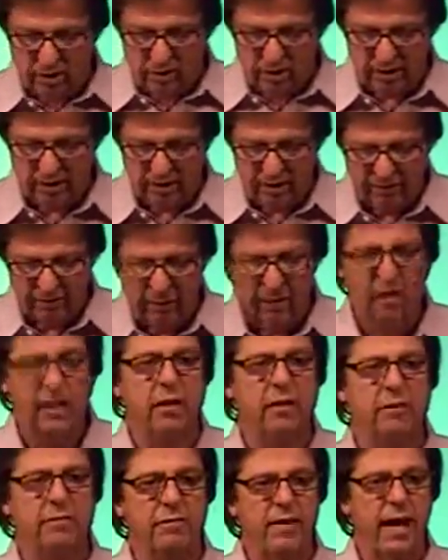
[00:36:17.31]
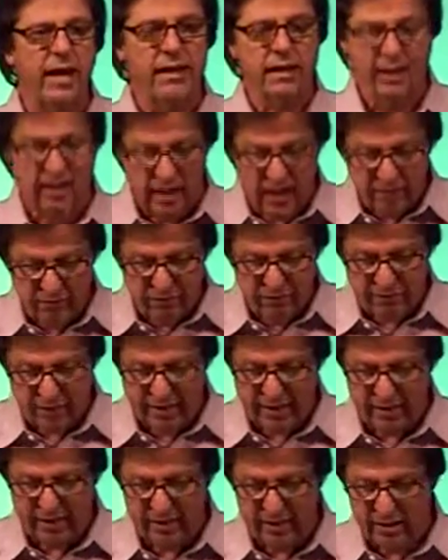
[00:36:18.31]
was evident in the fact that
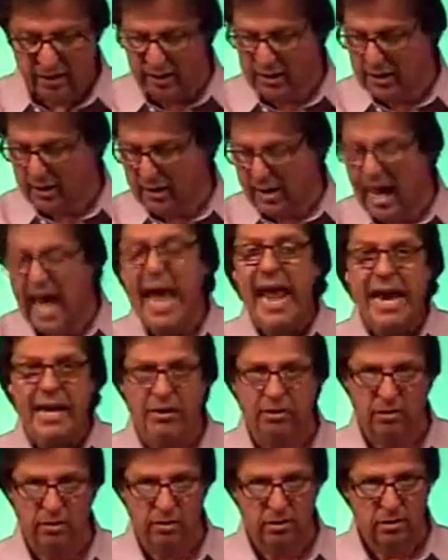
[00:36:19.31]
everybody ate,